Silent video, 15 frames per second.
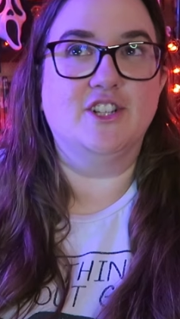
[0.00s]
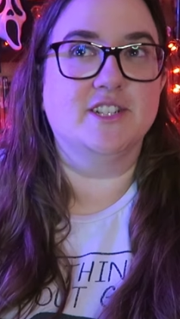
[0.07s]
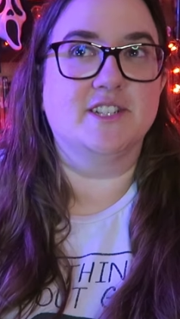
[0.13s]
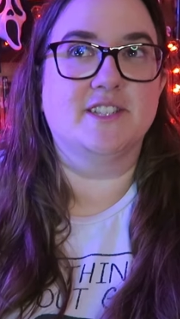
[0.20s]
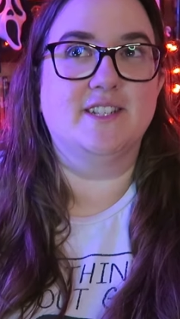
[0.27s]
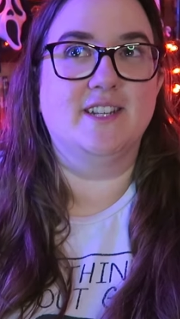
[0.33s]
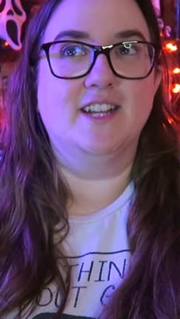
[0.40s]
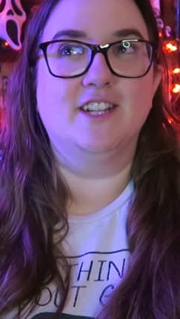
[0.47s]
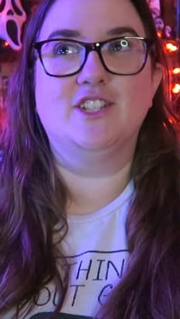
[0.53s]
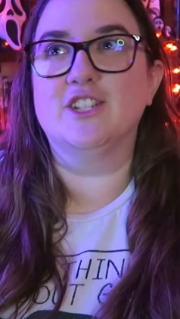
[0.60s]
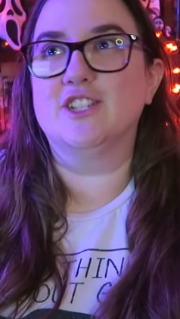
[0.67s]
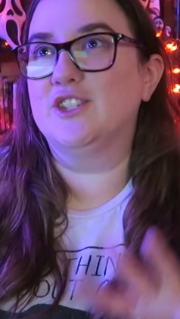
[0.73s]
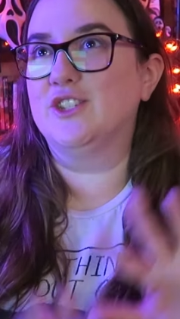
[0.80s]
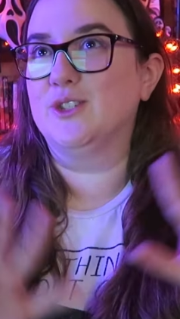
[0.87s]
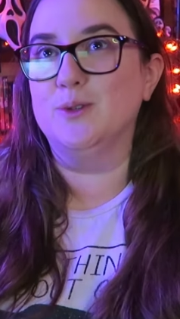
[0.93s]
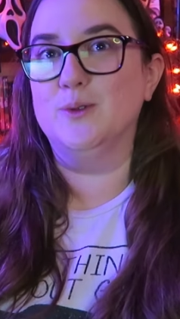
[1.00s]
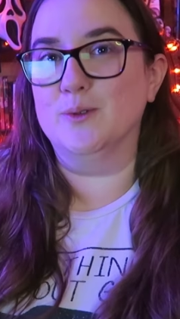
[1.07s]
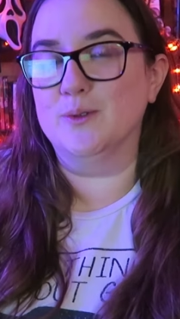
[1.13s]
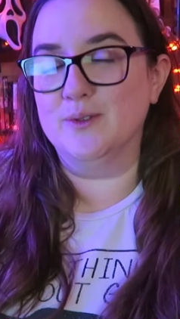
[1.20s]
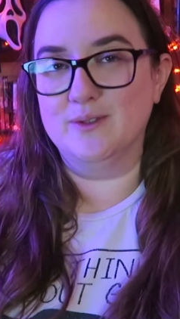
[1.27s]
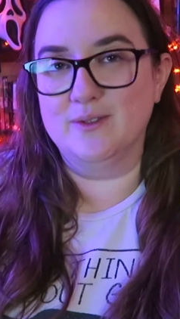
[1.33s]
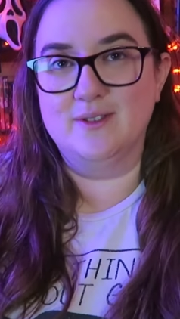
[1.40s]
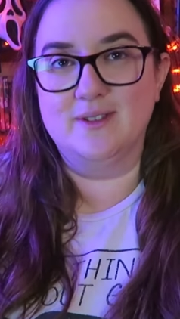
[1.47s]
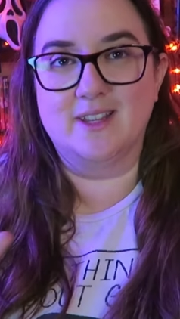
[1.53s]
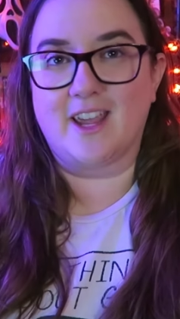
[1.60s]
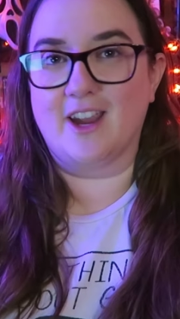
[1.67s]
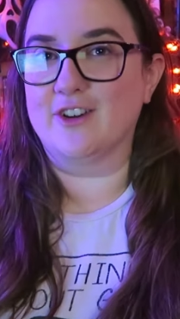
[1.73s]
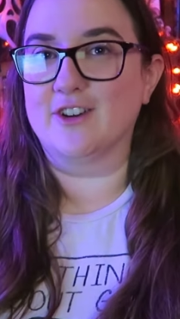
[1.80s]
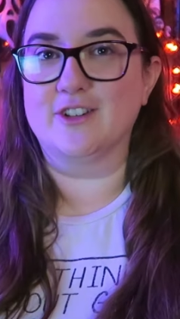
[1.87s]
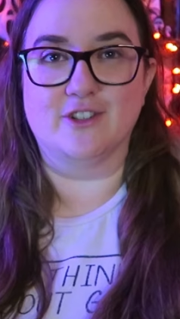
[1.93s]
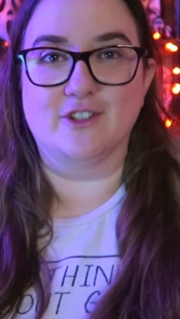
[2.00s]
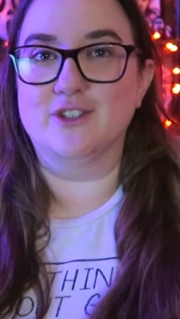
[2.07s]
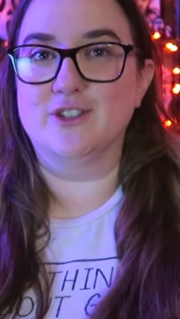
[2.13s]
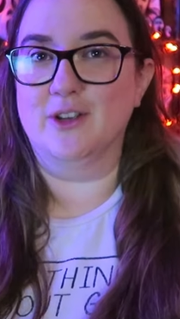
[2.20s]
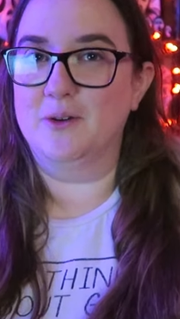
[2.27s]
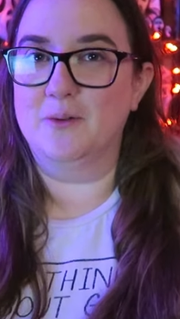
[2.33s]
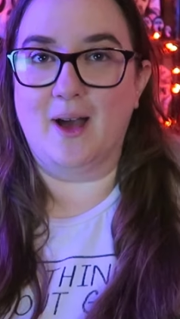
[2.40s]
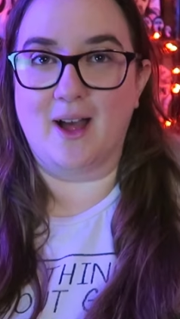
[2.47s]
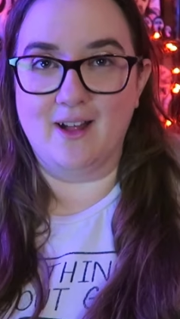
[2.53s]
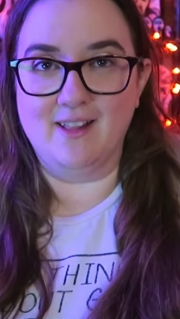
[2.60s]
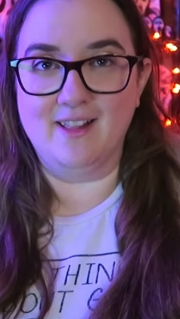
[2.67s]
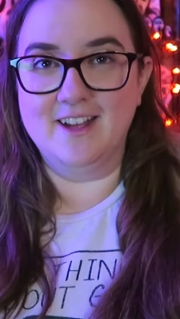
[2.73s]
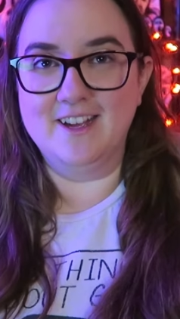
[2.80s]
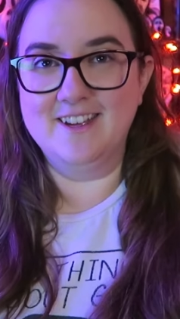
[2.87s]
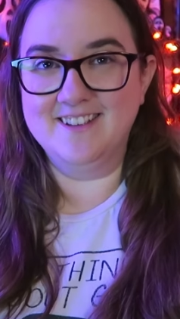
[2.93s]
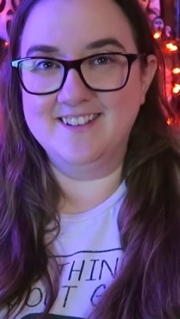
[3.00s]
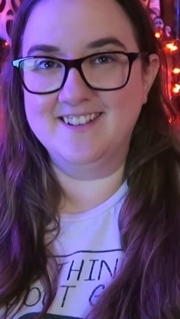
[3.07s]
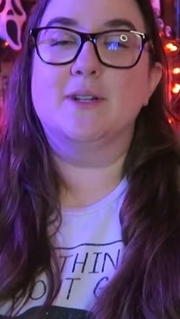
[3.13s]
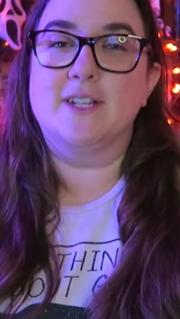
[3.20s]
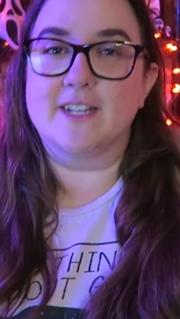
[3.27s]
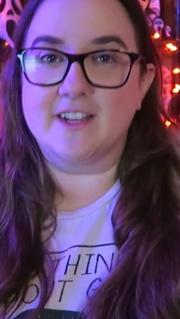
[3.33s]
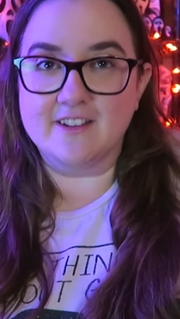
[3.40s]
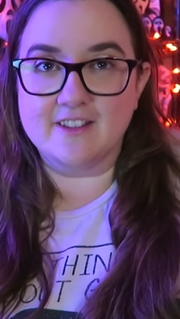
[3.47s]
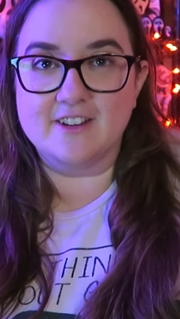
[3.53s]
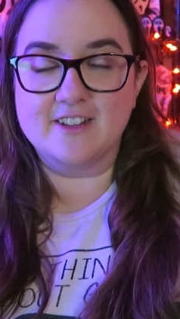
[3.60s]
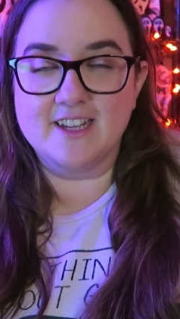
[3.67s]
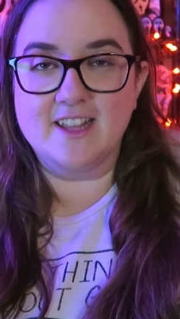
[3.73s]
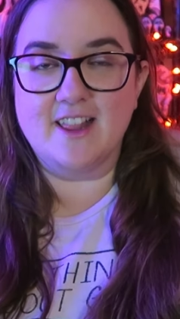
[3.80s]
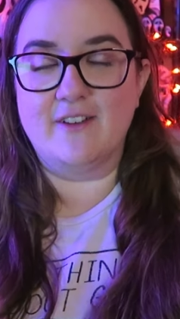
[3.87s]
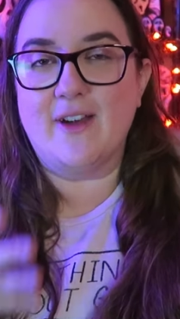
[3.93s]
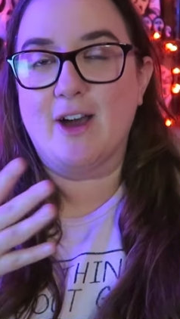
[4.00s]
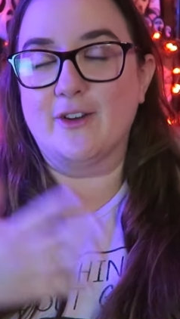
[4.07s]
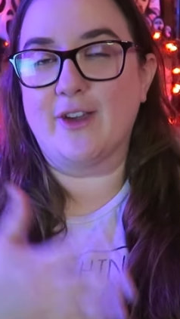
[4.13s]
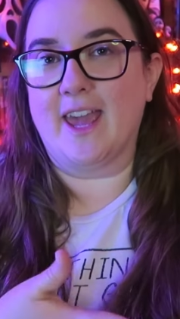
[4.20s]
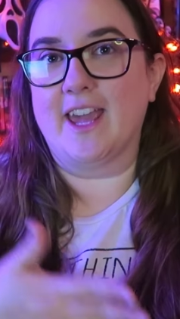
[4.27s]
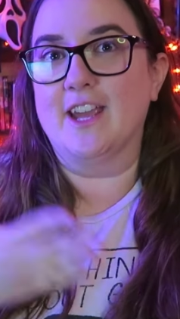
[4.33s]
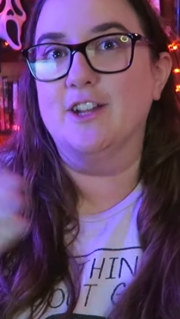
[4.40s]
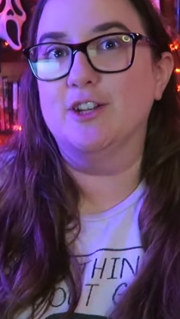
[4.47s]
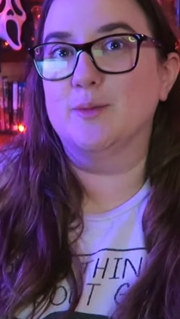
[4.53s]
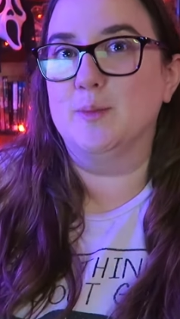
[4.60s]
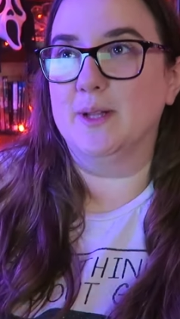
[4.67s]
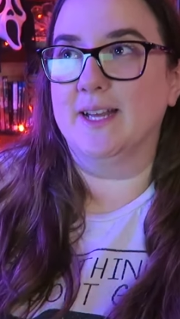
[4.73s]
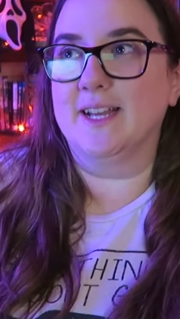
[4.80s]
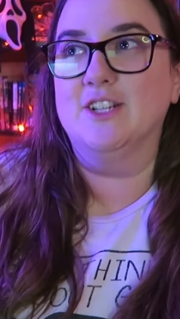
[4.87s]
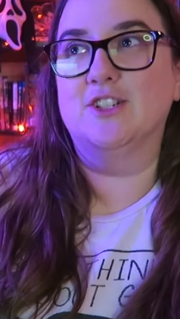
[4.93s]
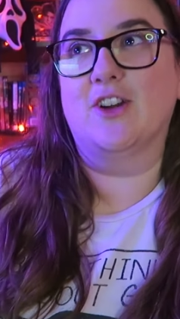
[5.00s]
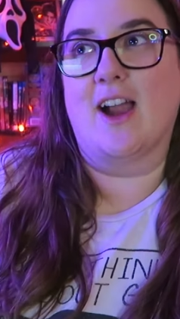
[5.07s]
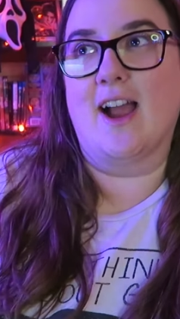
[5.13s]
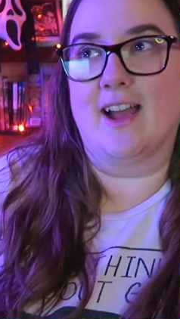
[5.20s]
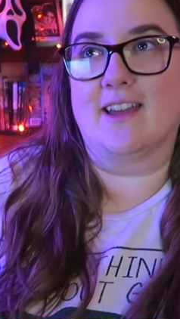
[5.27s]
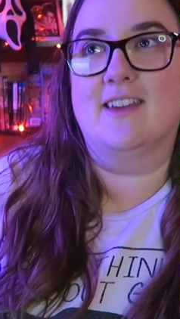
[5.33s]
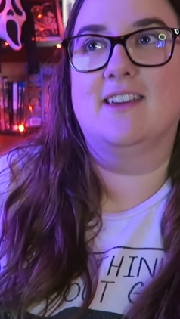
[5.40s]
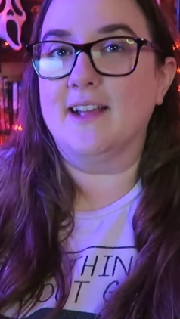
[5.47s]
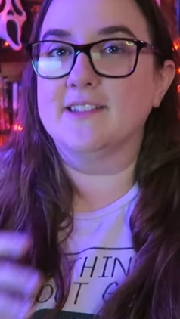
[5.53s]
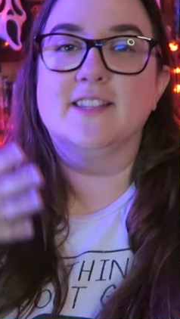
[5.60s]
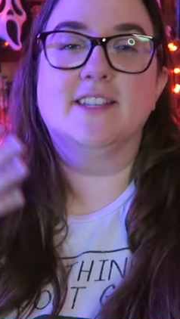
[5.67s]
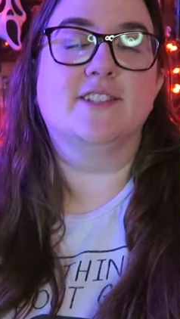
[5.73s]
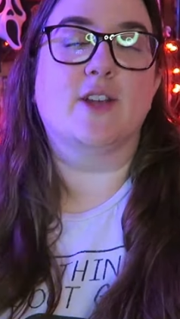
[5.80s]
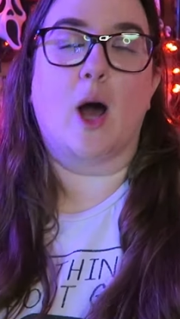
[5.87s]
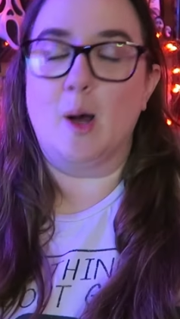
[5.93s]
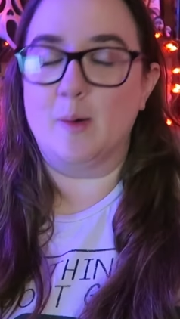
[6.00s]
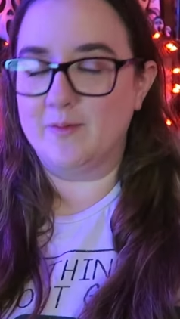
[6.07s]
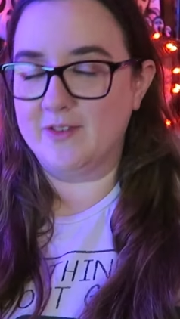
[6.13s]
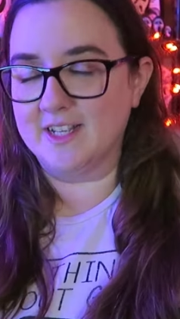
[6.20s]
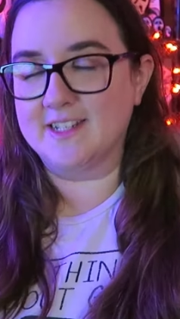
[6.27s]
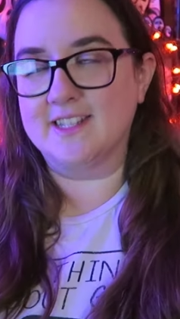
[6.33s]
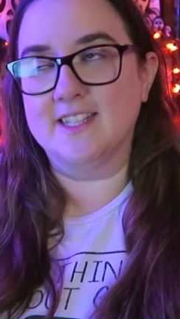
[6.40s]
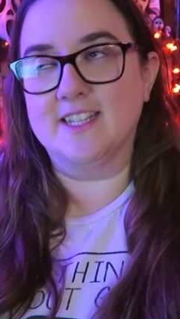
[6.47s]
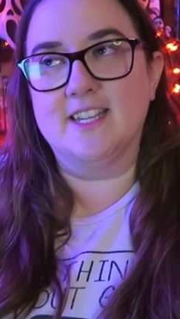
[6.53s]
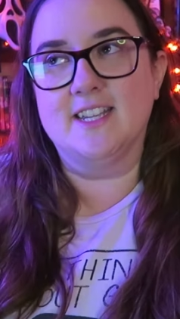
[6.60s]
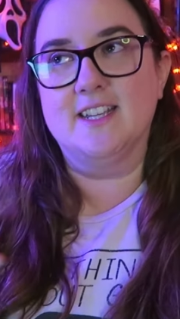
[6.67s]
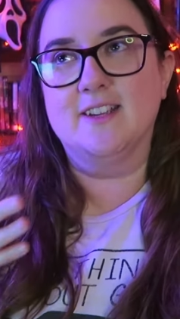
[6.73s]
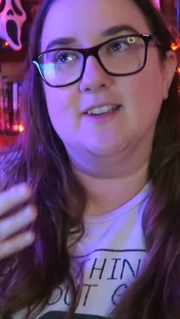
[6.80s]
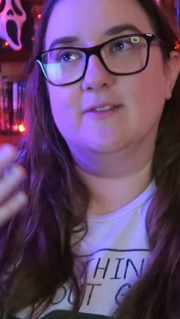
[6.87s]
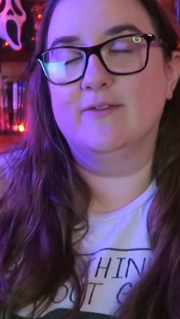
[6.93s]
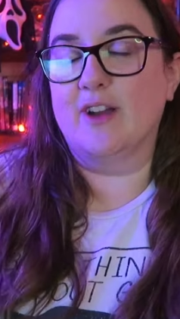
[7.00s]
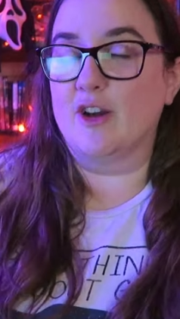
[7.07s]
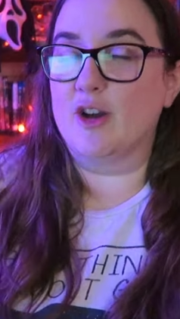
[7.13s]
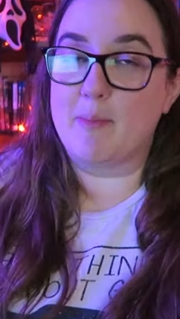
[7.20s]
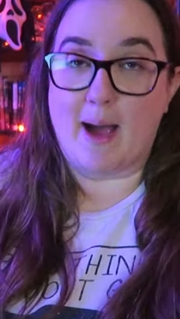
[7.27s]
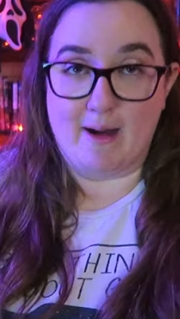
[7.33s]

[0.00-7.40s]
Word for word: just it just suits the character so well. I particularly love how Cage played Drac as this obviously very